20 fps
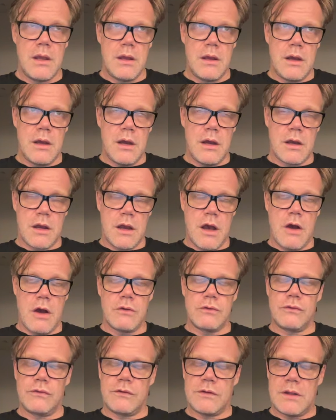
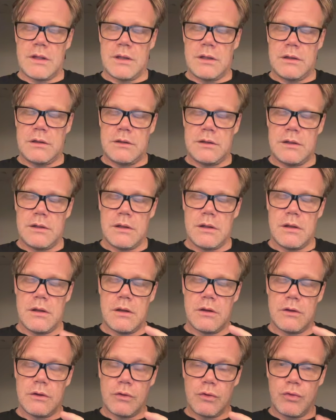accounts and
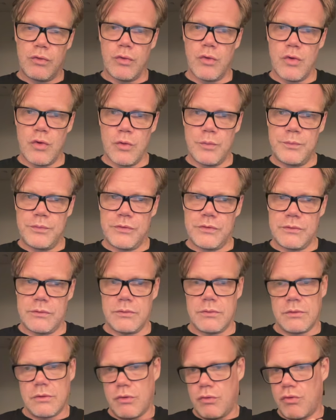groups,
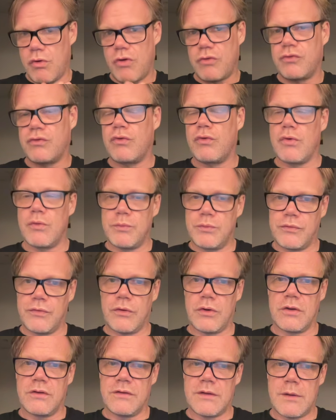cross groups for
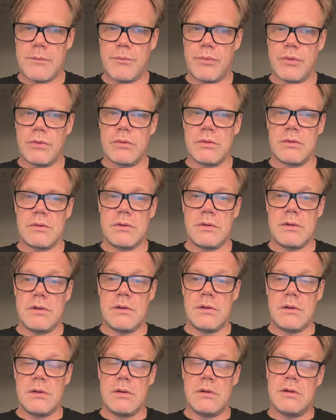example,
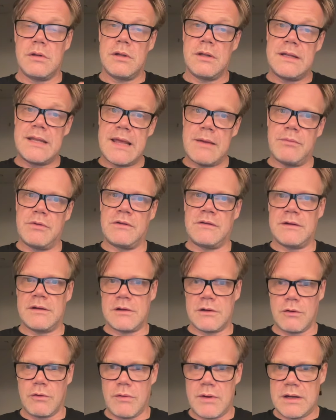the debits and the
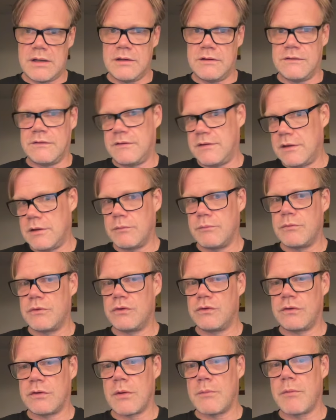credits still
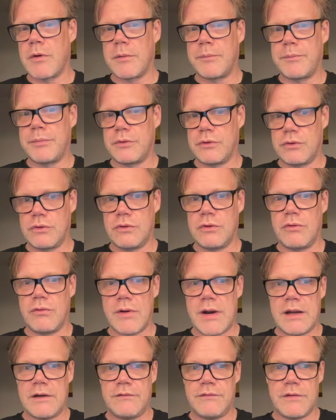must sum up to the
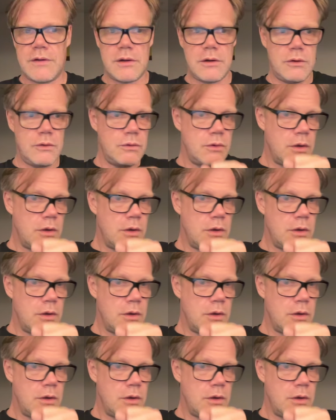right value.